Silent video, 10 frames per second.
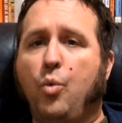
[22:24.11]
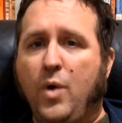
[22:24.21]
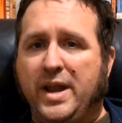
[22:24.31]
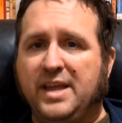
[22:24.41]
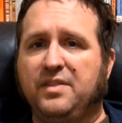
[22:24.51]

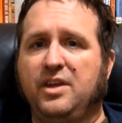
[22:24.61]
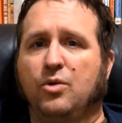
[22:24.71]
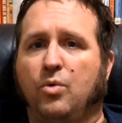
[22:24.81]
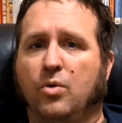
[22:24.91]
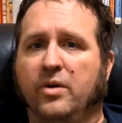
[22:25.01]
winning the
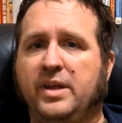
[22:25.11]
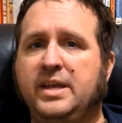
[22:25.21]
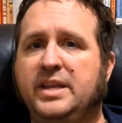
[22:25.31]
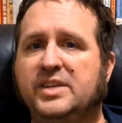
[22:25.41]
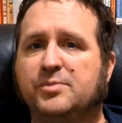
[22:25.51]
award
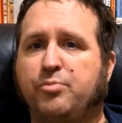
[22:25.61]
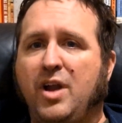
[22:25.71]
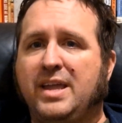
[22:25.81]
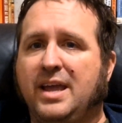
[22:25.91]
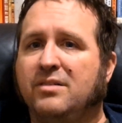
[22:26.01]
in his
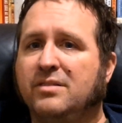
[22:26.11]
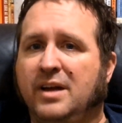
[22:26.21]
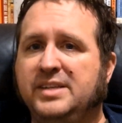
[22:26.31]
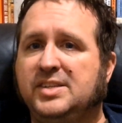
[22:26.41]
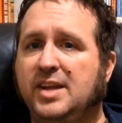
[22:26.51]
breakout
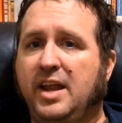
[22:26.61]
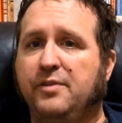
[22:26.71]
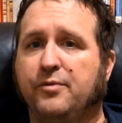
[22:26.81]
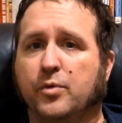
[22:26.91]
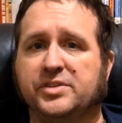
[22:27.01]

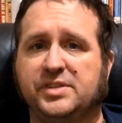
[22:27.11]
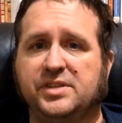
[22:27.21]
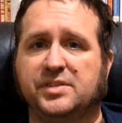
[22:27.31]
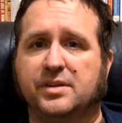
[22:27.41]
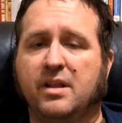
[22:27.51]
1984
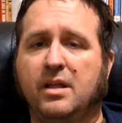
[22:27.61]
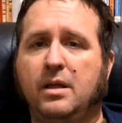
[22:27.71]
season.